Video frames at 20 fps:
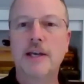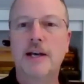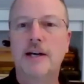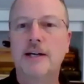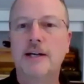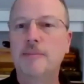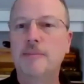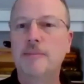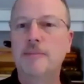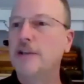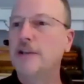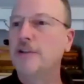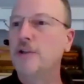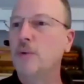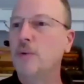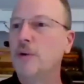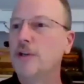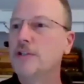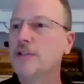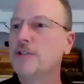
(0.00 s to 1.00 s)
Um, and
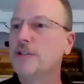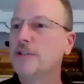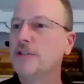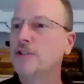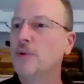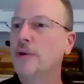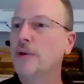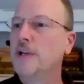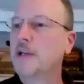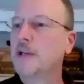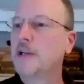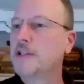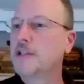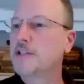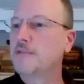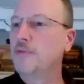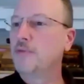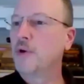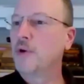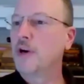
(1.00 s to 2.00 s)
you are joining us
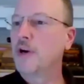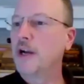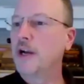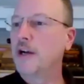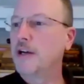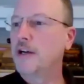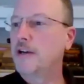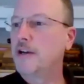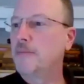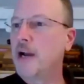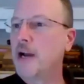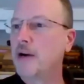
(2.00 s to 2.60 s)
for um,